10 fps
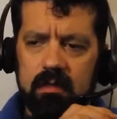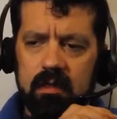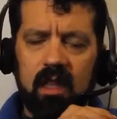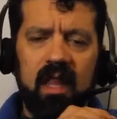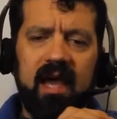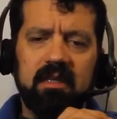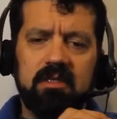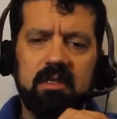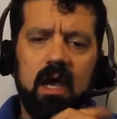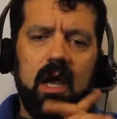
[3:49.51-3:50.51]

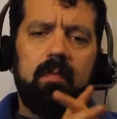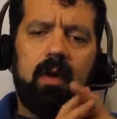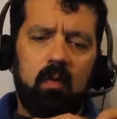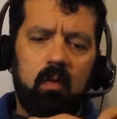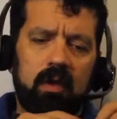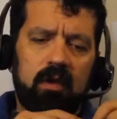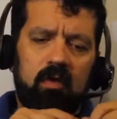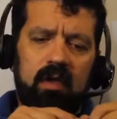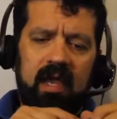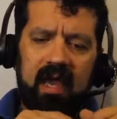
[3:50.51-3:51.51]
class. But what you're
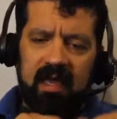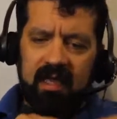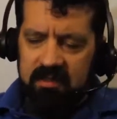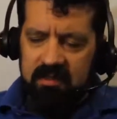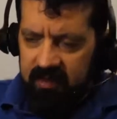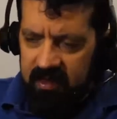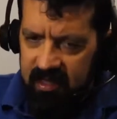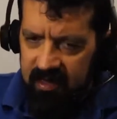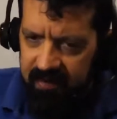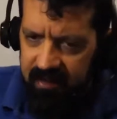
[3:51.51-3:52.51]
looking at is, forget the
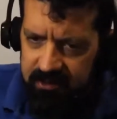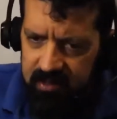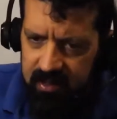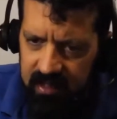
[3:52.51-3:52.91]
definition,